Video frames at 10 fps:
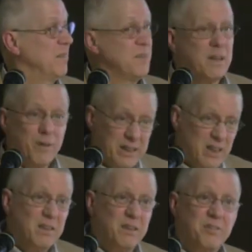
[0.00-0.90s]
set of
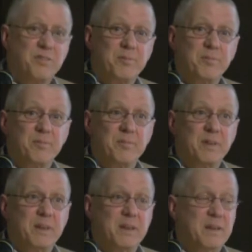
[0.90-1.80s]
ideals.
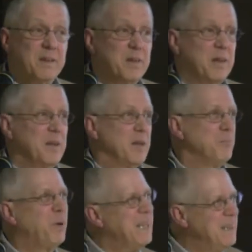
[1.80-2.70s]

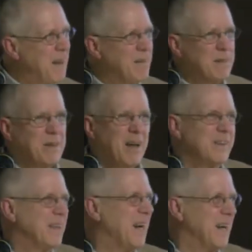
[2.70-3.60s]
But he does it
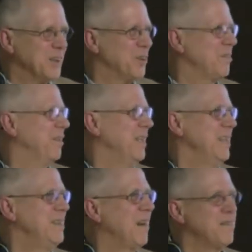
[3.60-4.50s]
unconsciously.
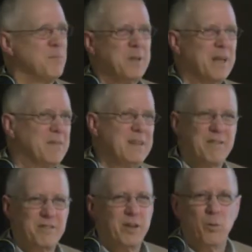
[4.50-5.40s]
He does it because he
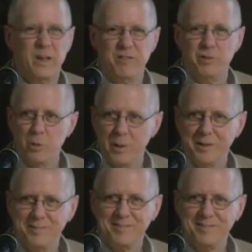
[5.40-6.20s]
doesn't know what he's doing.